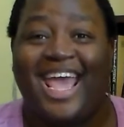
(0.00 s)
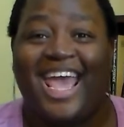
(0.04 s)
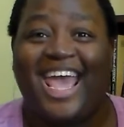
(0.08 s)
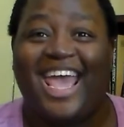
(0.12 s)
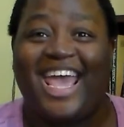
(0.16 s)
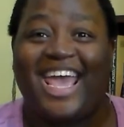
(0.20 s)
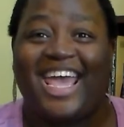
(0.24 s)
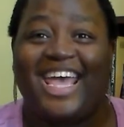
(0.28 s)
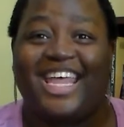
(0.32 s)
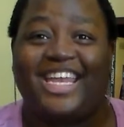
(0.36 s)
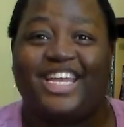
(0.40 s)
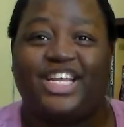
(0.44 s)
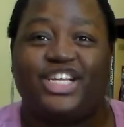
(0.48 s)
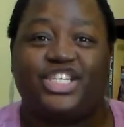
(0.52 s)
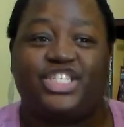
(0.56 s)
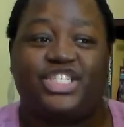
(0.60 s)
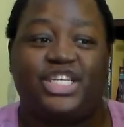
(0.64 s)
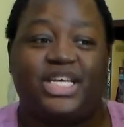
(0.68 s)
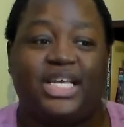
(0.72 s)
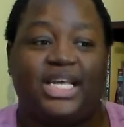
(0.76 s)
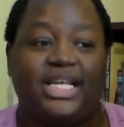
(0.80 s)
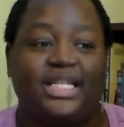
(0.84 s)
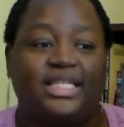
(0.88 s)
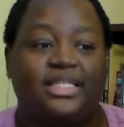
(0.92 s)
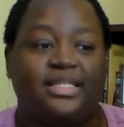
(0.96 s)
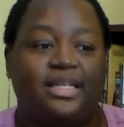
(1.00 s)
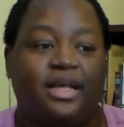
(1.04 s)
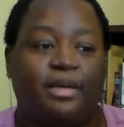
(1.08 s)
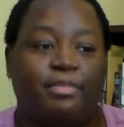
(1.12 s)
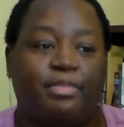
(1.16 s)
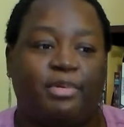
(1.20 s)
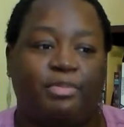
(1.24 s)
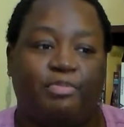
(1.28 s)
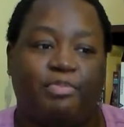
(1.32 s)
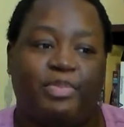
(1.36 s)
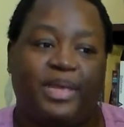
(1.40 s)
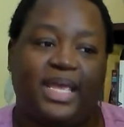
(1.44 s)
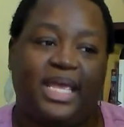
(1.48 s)
and she ends
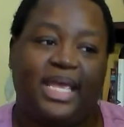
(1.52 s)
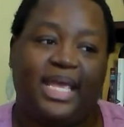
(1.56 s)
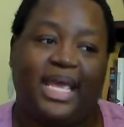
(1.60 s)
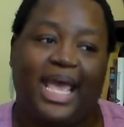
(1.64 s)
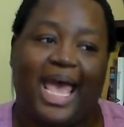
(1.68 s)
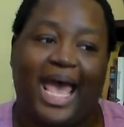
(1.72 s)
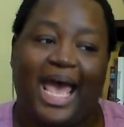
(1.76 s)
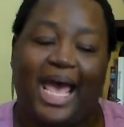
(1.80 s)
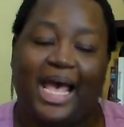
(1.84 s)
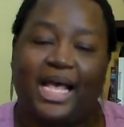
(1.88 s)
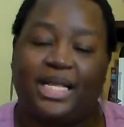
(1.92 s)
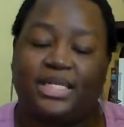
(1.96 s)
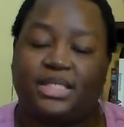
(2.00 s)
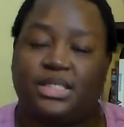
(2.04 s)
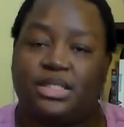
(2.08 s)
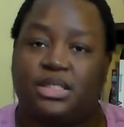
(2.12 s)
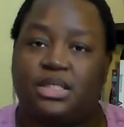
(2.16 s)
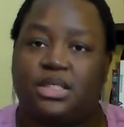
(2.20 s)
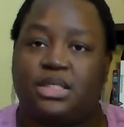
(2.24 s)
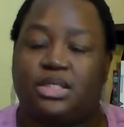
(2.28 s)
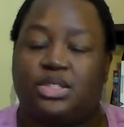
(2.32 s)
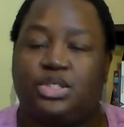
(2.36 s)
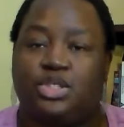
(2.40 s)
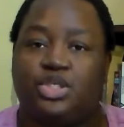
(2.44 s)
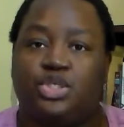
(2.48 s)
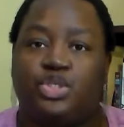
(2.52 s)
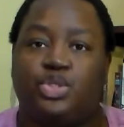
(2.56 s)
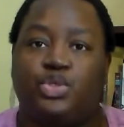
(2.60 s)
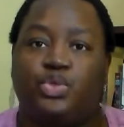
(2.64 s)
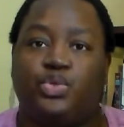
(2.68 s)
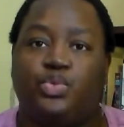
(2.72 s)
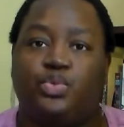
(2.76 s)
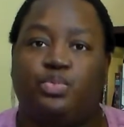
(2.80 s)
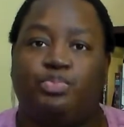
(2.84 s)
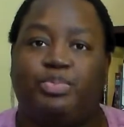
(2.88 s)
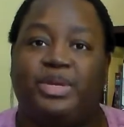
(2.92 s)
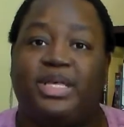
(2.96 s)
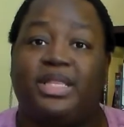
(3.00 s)
up being asked
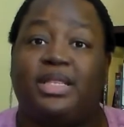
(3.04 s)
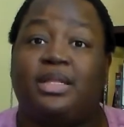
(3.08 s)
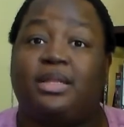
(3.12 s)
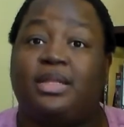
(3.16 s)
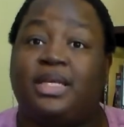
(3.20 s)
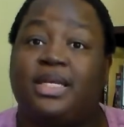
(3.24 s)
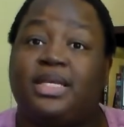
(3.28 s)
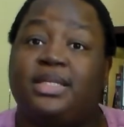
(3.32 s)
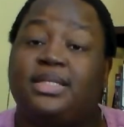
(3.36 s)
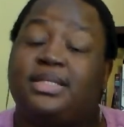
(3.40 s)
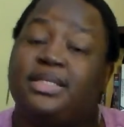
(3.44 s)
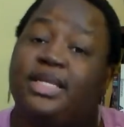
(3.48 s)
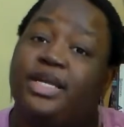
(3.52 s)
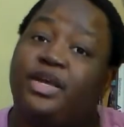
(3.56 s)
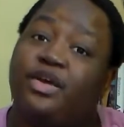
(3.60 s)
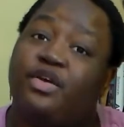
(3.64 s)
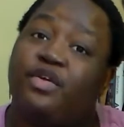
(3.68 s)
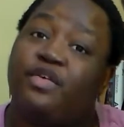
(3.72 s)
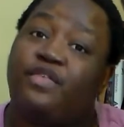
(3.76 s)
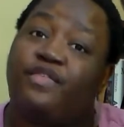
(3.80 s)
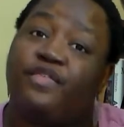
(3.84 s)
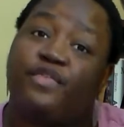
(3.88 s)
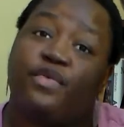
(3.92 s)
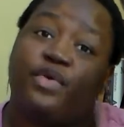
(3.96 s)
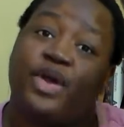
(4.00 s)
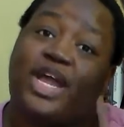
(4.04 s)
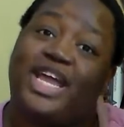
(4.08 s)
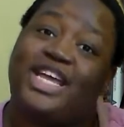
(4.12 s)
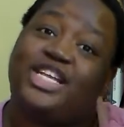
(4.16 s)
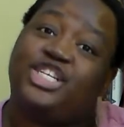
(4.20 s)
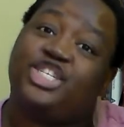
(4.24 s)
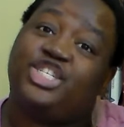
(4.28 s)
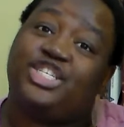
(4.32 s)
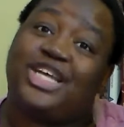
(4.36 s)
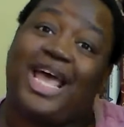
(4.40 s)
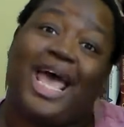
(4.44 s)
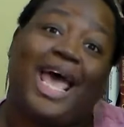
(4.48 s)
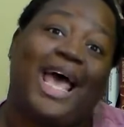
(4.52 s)
to be the lead singer for a
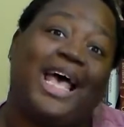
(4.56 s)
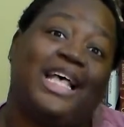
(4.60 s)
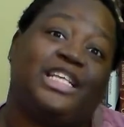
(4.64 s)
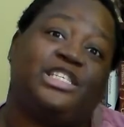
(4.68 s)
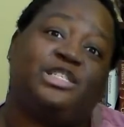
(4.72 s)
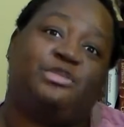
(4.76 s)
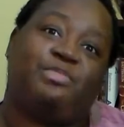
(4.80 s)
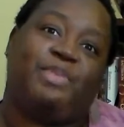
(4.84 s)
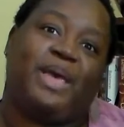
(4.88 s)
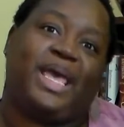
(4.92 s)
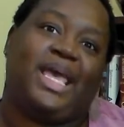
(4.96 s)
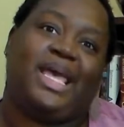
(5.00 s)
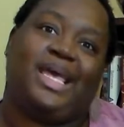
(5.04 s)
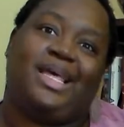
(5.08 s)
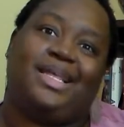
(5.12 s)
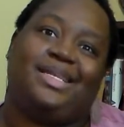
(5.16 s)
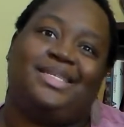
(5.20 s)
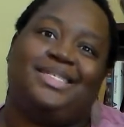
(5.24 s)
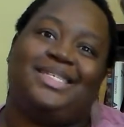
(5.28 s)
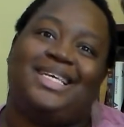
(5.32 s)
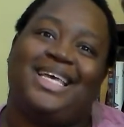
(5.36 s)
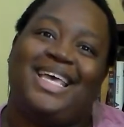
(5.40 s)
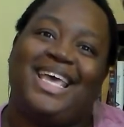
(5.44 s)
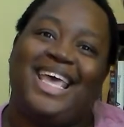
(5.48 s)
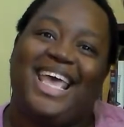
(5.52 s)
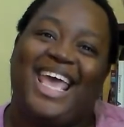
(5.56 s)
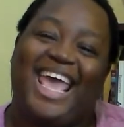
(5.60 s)
jazz band,